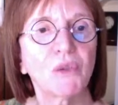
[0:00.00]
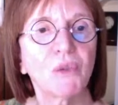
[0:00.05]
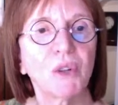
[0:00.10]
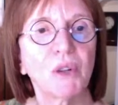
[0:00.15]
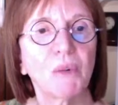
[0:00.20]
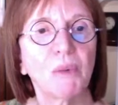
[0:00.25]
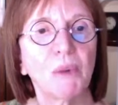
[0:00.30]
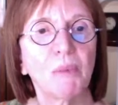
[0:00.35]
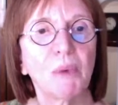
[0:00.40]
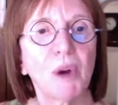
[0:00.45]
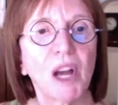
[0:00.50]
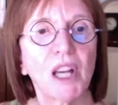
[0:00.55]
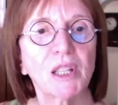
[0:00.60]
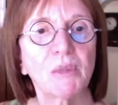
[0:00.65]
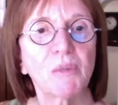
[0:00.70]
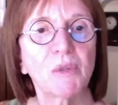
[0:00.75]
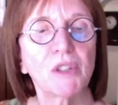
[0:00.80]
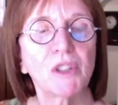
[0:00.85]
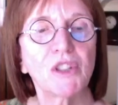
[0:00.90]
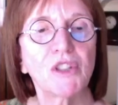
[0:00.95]
Would it be
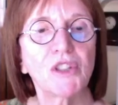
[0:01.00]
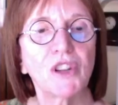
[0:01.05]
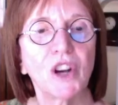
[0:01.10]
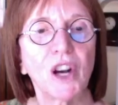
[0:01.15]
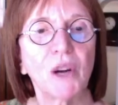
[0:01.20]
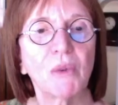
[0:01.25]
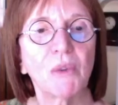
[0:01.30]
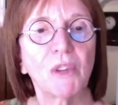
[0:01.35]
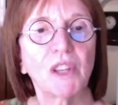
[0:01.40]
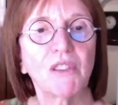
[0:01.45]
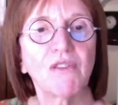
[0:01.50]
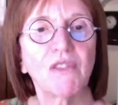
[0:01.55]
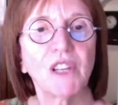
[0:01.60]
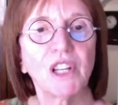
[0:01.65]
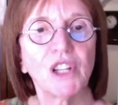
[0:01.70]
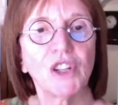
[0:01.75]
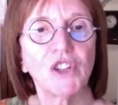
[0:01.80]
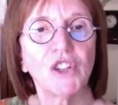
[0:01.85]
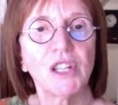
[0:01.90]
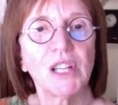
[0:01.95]
possible to start with a
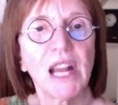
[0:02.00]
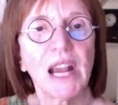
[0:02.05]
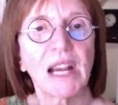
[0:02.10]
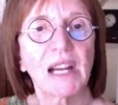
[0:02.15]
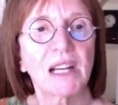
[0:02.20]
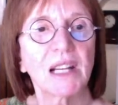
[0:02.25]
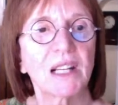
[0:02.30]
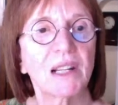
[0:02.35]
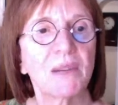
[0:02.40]
finished neck?